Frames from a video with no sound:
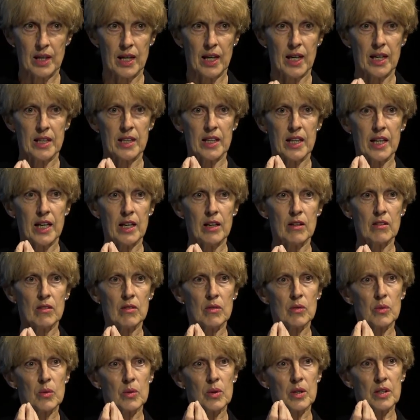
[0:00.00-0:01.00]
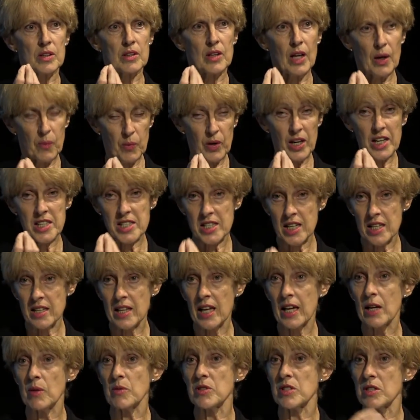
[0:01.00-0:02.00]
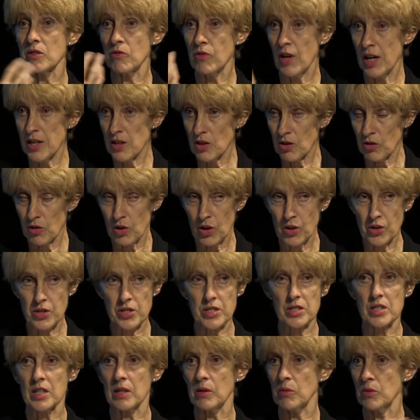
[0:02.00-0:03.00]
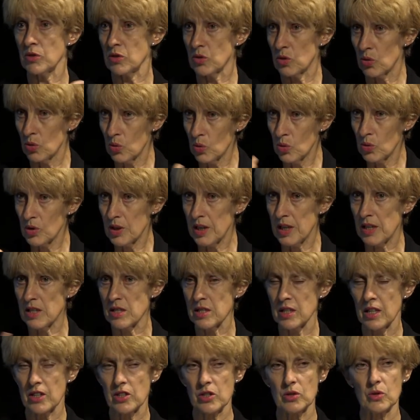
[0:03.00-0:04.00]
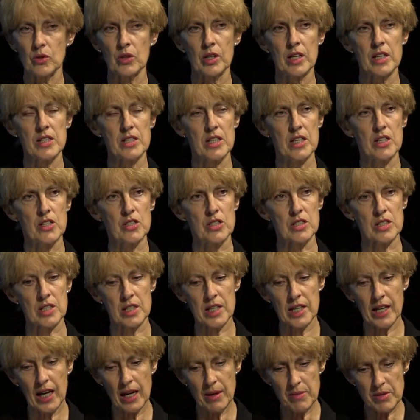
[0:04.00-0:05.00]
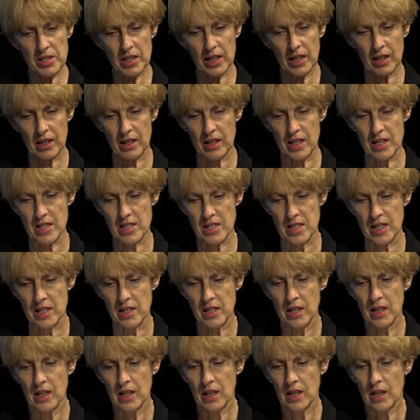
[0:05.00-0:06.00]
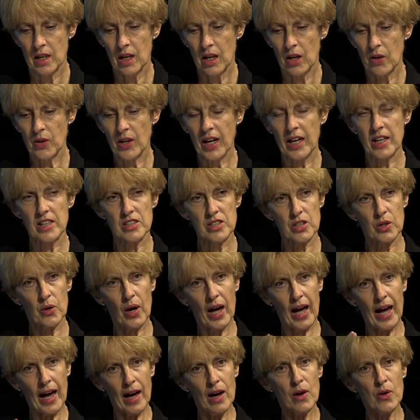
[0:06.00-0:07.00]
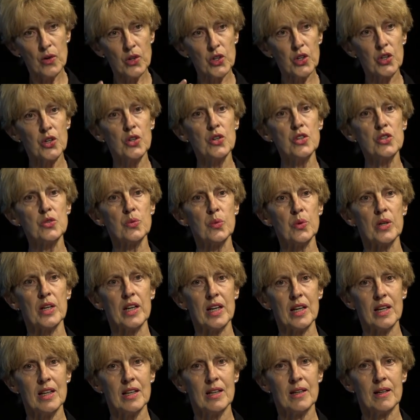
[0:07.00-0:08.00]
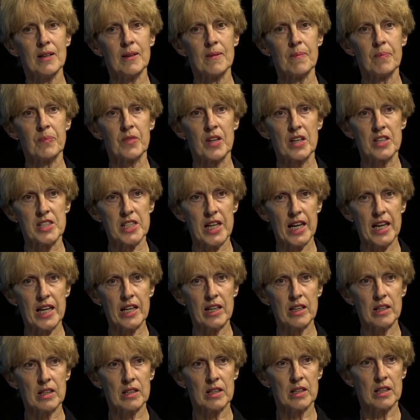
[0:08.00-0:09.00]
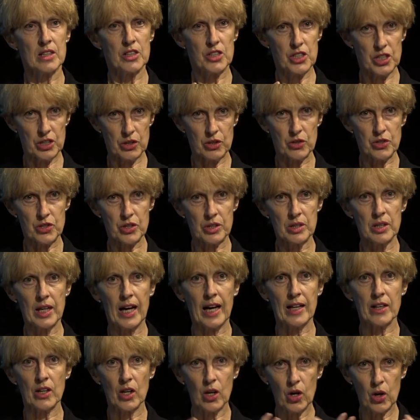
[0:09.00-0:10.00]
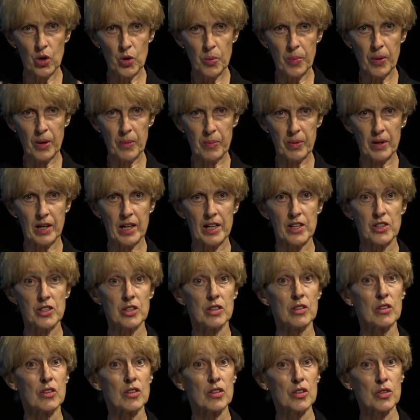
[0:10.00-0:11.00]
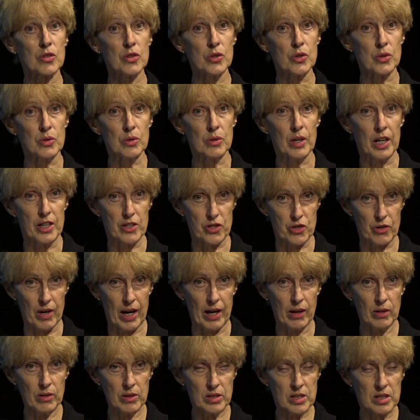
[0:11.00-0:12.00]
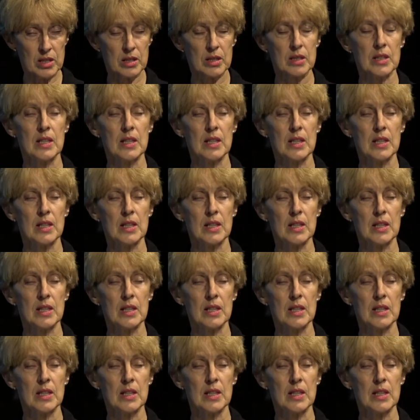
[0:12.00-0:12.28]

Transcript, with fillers: And they when I say they, it was the Red Cross and it was all the international organizations. And they came together and they said, okay, so how could we take children and the whole population through a drought